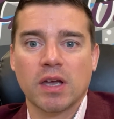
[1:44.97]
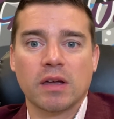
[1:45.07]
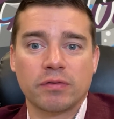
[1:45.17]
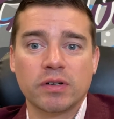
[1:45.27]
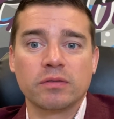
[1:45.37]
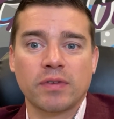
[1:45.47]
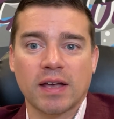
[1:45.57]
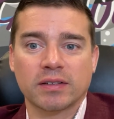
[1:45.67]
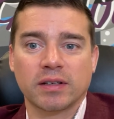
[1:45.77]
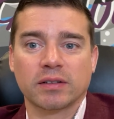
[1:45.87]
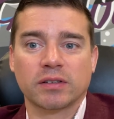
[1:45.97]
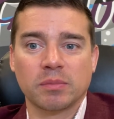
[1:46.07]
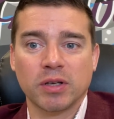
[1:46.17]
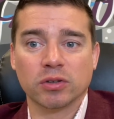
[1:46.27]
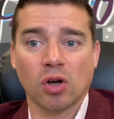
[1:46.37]
If you're investing to
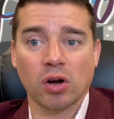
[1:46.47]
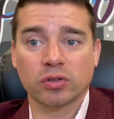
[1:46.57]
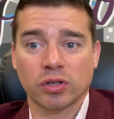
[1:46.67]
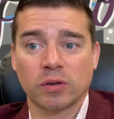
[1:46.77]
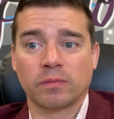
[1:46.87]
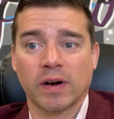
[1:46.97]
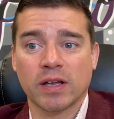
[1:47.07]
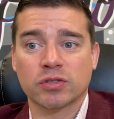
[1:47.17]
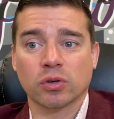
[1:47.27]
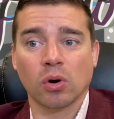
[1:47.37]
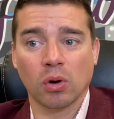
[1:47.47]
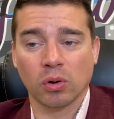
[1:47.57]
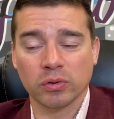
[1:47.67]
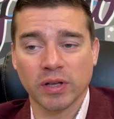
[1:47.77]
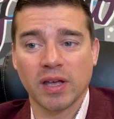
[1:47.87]
meet long-term financial
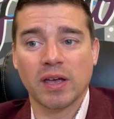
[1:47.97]
goals,